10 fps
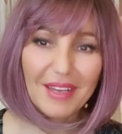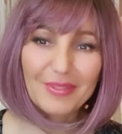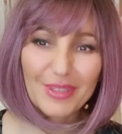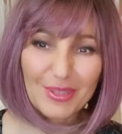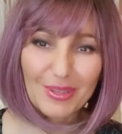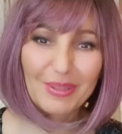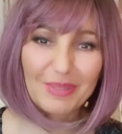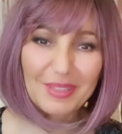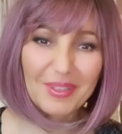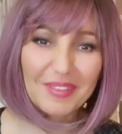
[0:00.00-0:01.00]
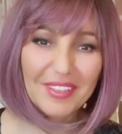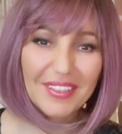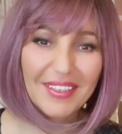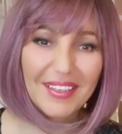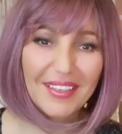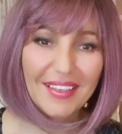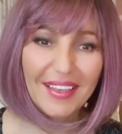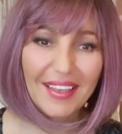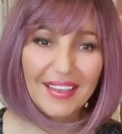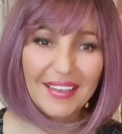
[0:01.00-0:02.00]
after soul retrieval.
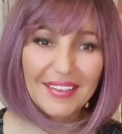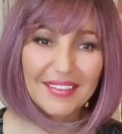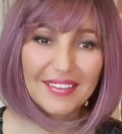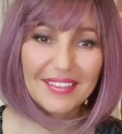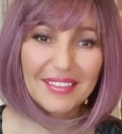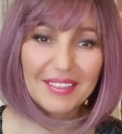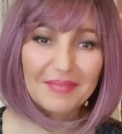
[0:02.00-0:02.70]
And